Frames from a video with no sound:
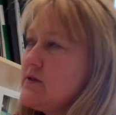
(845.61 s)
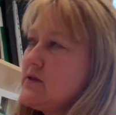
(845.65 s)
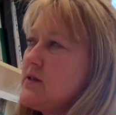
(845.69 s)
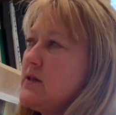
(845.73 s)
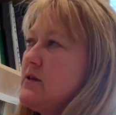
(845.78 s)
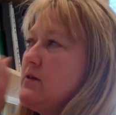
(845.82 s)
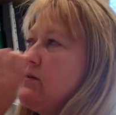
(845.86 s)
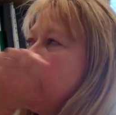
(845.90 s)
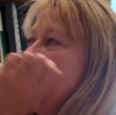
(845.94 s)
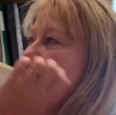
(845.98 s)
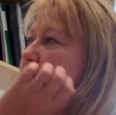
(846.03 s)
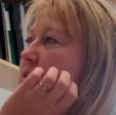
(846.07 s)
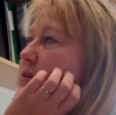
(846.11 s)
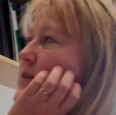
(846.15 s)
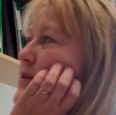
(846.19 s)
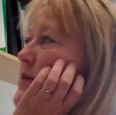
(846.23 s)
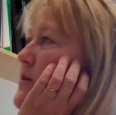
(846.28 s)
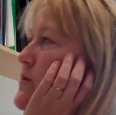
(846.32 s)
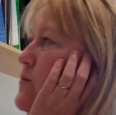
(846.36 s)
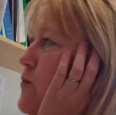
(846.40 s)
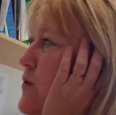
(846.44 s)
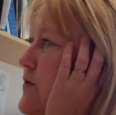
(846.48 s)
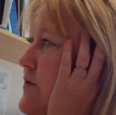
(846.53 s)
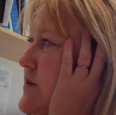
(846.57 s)
So I don't
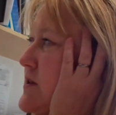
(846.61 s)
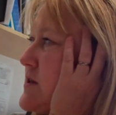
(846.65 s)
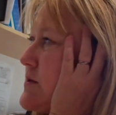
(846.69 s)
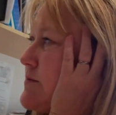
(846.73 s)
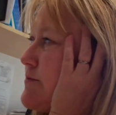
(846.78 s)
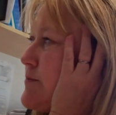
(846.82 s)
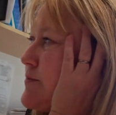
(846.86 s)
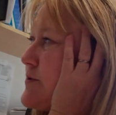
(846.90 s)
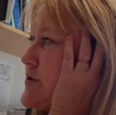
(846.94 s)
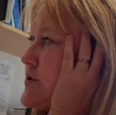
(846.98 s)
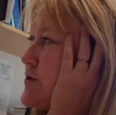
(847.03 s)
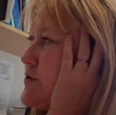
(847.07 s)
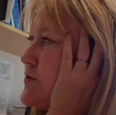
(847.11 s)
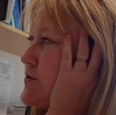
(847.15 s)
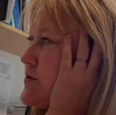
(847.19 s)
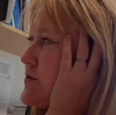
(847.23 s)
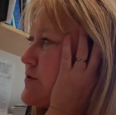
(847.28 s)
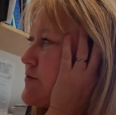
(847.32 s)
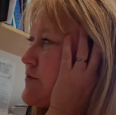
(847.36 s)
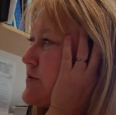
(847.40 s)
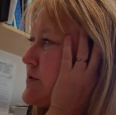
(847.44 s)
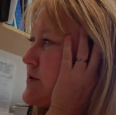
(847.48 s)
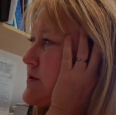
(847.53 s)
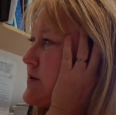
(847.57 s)
know what this
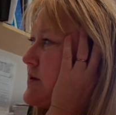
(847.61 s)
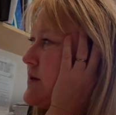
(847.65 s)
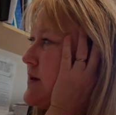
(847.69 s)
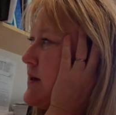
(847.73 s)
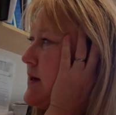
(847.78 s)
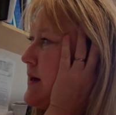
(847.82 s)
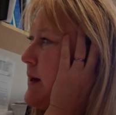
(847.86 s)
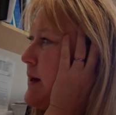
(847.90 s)
student's...